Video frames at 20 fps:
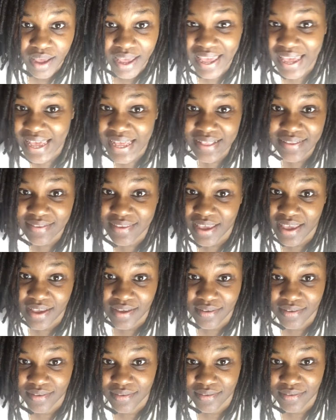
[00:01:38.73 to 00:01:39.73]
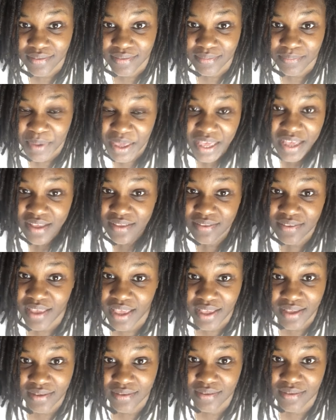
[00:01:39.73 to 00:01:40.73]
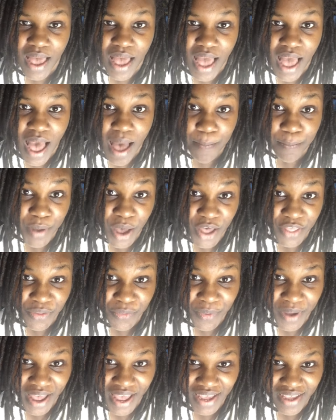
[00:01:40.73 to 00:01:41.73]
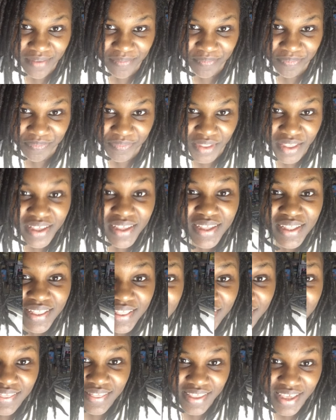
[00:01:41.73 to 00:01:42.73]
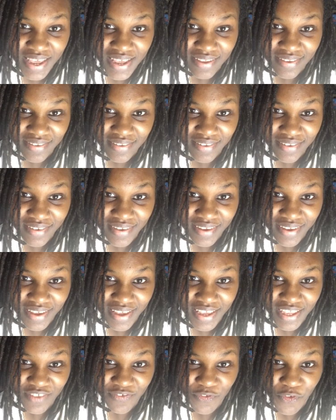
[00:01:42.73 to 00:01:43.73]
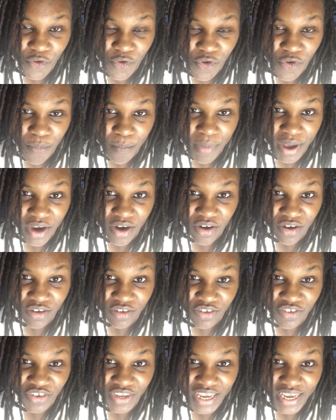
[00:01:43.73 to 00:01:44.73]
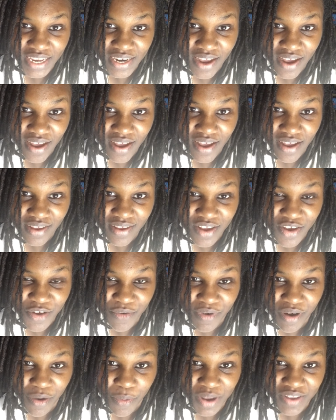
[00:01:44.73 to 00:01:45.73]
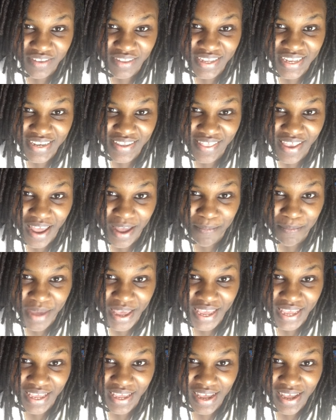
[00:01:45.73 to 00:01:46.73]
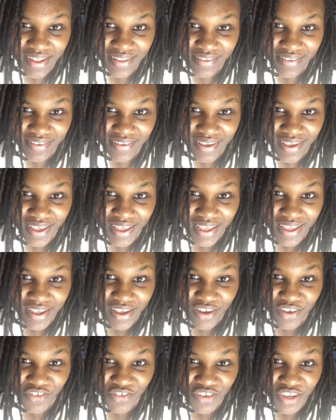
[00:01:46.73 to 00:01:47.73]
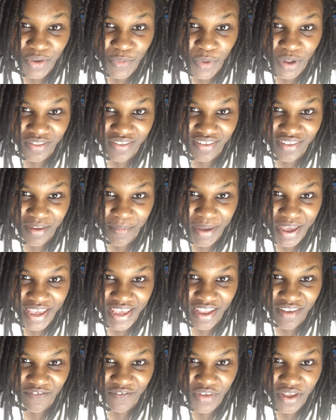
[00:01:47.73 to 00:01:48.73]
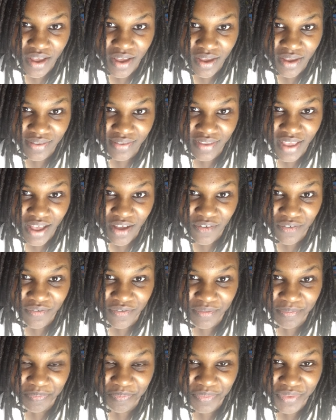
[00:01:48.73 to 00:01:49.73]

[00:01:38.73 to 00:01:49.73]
Easy peasy. And by the way, this is for my girl Sheena, who requested that I make it because she wants to make it for herself.